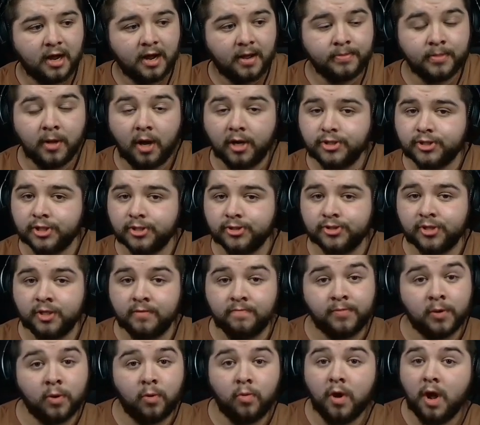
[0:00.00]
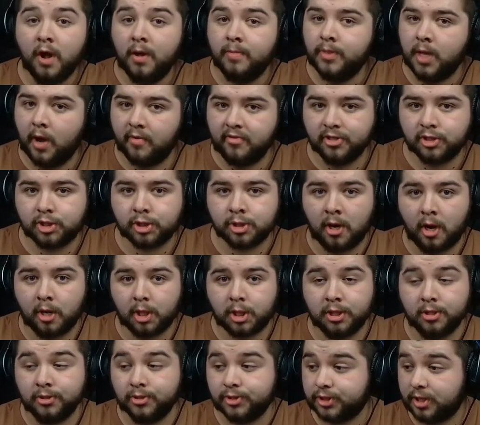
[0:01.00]
Nice and simple, no
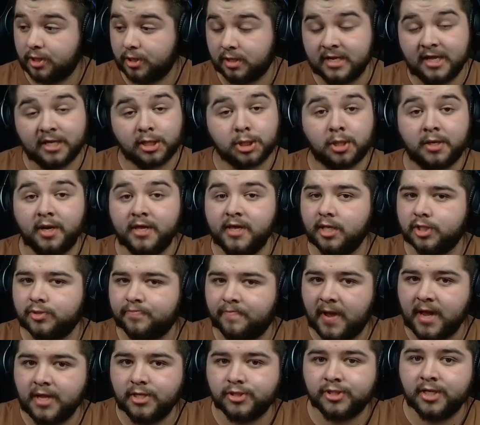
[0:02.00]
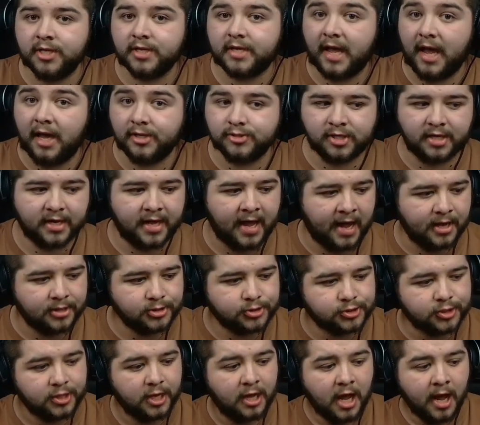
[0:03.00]
instructions. Literally as basic as it
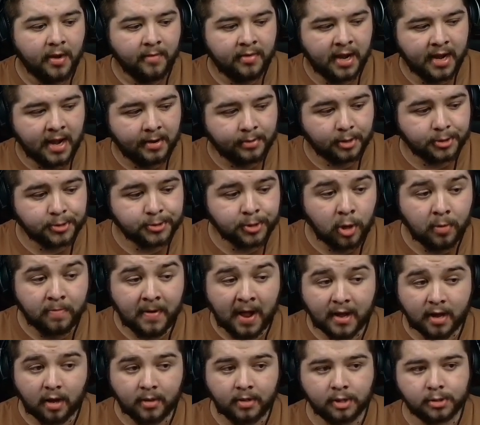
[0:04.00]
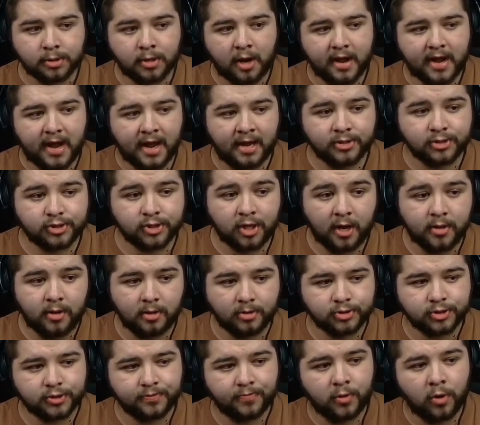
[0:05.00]
gets. We then have a fullback on the right-hand side on
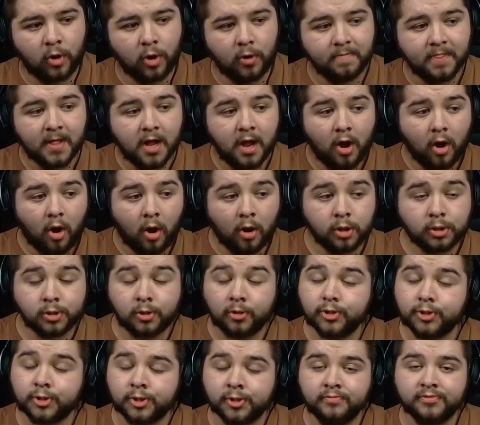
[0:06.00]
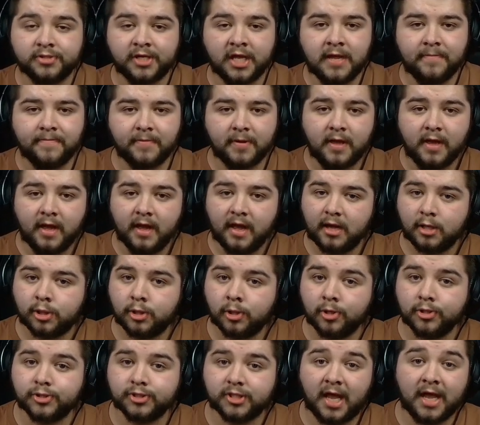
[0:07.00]
support. On cross from deep,
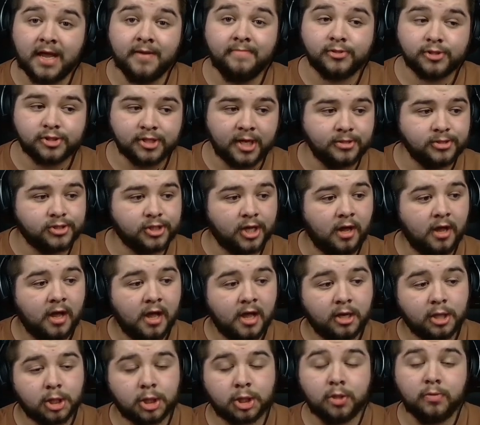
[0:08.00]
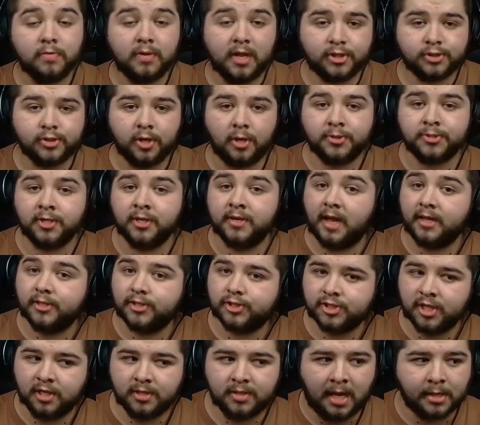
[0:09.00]
cross aim centre, shoot less often and
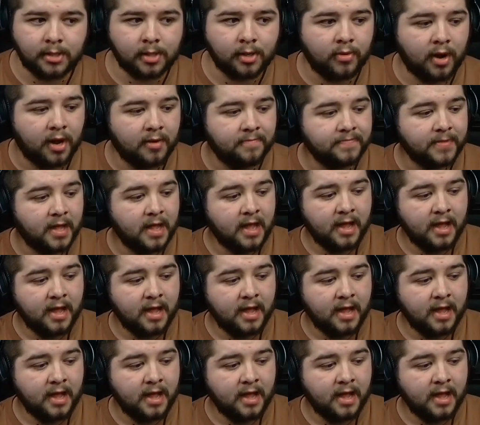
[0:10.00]
sit narrower.